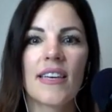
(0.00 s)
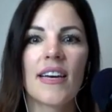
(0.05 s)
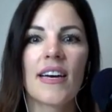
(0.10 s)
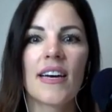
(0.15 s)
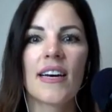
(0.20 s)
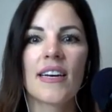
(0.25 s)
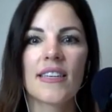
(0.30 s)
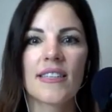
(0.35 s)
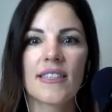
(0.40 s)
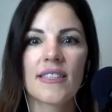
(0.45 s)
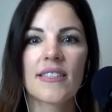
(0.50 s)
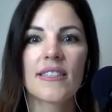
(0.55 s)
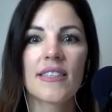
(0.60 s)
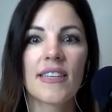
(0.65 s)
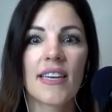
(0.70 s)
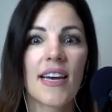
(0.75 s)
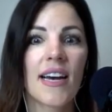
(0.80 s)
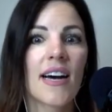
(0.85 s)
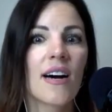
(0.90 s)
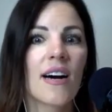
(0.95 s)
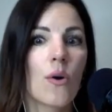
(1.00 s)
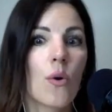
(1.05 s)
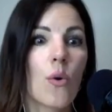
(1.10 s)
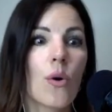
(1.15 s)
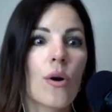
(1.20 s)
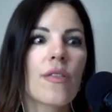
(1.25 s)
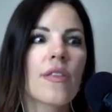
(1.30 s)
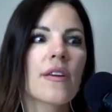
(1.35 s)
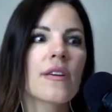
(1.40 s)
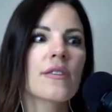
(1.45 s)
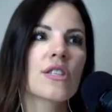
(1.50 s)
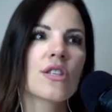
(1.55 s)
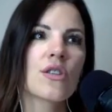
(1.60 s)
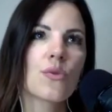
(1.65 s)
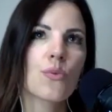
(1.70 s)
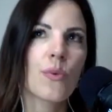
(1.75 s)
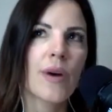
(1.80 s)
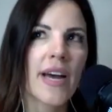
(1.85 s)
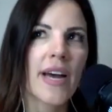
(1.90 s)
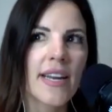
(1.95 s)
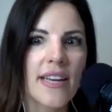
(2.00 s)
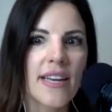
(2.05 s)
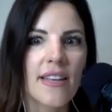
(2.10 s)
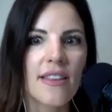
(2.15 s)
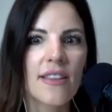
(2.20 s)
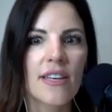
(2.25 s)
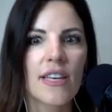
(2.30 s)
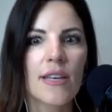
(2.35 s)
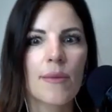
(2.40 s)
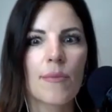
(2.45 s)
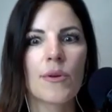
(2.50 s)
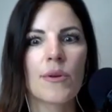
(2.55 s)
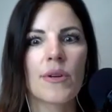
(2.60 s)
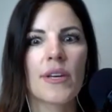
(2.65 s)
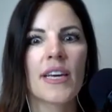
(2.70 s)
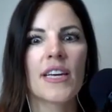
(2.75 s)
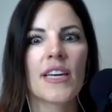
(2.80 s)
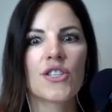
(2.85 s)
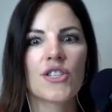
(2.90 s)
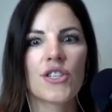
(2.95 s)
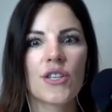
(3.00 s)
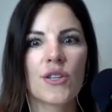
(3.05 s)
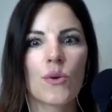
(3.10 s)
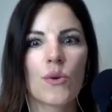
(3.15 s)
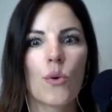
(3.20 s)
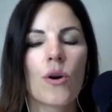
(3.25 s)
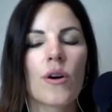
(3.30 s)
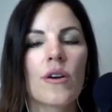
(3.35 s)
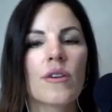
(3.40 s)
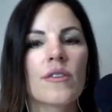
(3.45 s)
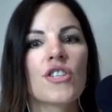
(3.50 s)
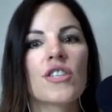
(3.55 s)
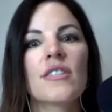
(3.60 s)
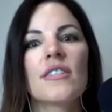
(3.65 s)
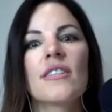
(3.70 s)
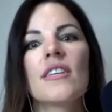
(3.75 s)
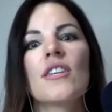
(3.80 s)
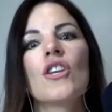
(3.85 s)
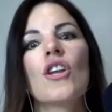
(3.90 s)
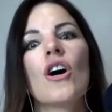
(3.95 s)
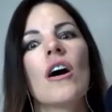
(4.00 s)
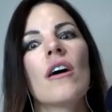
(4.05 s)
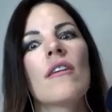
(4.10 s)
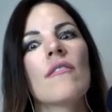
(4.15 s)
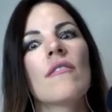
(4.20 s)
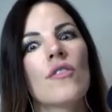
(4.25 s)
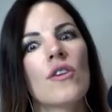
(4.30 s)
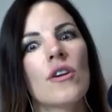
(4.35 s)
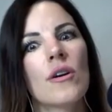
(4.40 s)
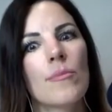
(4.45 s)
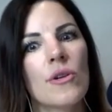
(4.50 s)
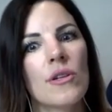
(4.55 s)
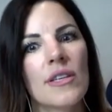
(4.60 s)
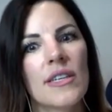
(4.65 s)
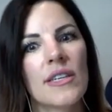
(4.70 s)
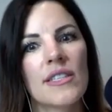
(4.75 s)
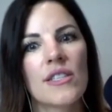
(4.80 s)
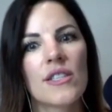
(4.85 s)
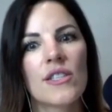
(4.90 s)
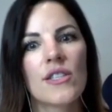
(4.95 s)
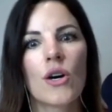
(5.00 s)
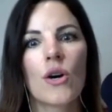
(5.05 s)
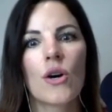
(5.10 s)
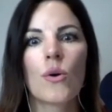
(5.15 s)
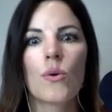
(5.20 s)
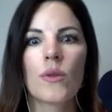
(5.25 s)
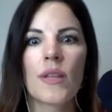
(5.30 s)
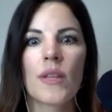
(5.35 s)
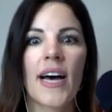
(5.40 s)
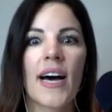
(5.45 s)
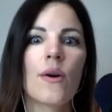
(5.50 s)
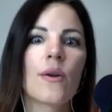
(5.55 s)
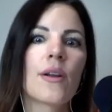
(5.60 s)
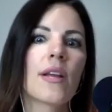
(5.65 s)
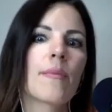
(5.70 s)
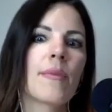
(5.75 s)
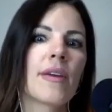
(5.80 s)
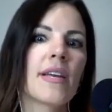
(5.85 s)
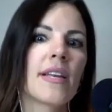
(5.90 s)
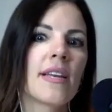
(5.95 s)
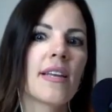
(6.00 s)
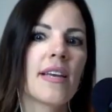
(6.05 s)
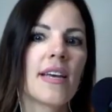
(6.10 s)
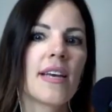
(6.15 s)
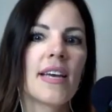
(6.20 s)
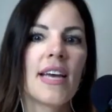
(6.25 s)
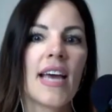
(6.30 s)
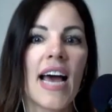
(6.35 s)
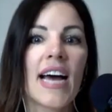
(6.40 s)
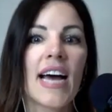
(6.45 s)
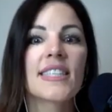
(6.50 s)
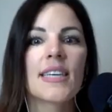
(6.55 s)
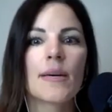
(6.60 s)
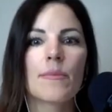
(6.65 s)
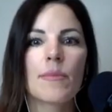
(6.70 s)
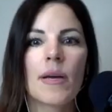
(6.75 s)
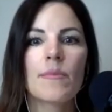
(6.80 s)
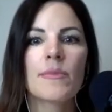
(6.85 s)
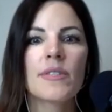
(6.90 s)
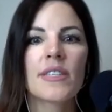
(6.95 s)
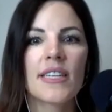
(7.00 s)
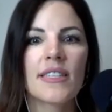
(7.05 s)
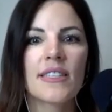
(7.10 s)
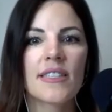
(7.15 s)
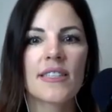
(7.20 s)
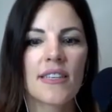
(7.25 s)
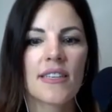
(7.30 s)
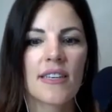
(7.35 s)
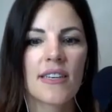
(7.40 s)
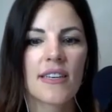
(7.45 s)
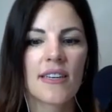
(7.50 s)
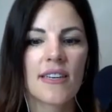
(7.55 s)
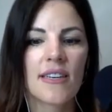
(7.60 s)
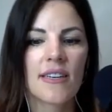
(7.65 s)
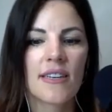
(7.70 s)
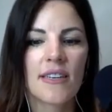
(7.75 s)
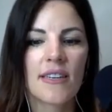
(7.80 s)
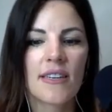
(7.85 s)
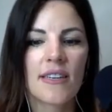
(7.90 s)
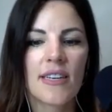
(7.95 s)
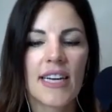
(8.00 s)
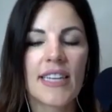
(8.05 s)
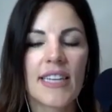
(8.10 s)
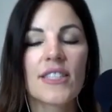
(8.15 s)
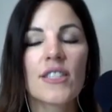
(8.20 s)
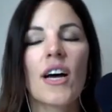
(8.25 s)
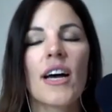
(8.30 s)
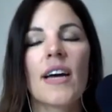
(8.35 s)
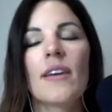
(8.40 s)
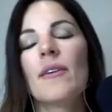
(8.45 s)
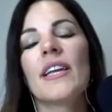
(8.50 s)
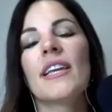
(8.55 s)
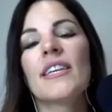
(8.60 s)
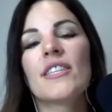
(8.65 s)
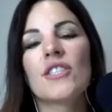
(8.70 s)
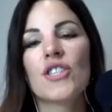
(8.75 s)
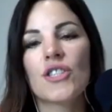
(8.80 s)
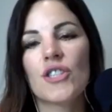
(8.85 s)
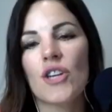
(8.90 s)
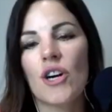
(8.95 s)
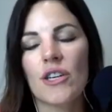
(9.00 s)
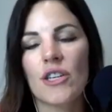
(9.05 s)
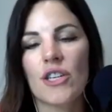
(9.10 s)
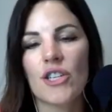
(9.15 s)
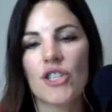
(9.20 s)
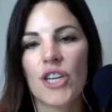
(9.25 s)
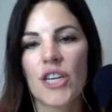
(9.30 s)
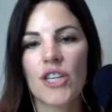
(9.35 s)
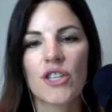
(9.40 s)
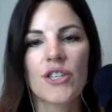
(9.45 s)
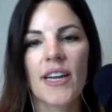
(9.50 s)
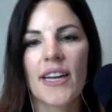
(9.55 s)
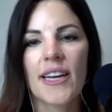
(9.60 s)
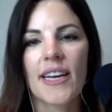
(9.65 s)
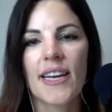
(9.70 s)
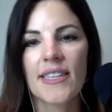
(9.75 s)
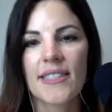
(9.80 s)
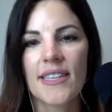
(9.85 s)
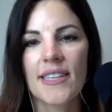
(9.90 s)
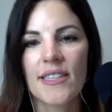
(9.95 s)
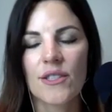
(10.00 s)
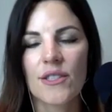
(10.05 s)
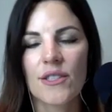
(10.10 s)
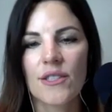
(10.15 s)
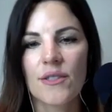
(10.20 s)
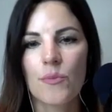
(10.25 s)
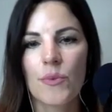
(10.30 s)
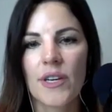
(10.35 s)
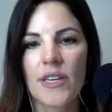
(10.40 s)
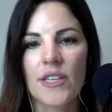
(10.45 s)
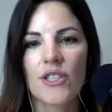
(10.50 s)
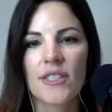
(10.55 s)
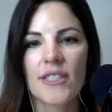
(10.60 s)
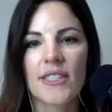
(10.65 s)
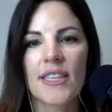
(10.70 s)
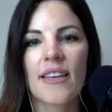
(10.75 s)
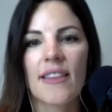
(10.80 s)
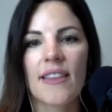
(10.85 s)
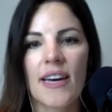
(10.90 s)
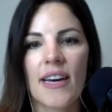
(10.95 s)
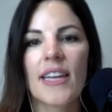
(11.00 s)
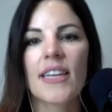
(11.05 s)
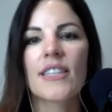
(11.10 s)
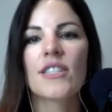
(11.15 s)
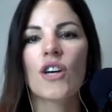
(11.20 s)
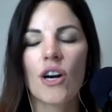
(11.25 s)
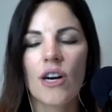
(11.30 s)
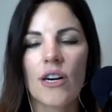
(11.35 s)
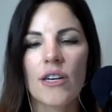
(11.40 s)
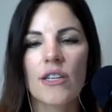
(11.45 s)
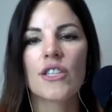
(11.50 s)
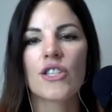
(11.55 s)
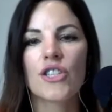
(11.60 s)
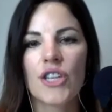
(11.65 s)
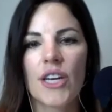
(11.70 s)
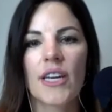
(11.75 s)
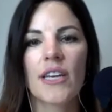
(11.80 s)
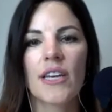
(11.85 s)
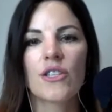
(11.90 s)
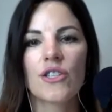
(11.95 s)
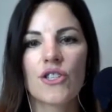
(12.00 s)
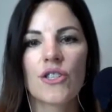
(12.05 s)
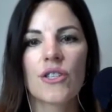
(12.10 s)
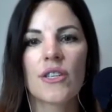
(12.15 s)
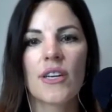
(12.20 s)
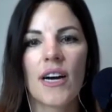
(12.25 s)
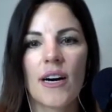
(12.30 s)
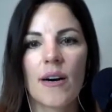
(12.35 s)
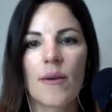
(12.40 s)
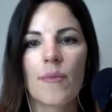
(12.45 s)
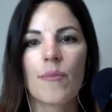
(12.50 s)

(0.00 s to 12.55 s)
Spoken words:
Yes. Yeah. Or there's threat in the communication or just the nonverbal is so loud. I mean, and sometimes it is just hard to change that. I guess that's just, we can just say that it's hard to change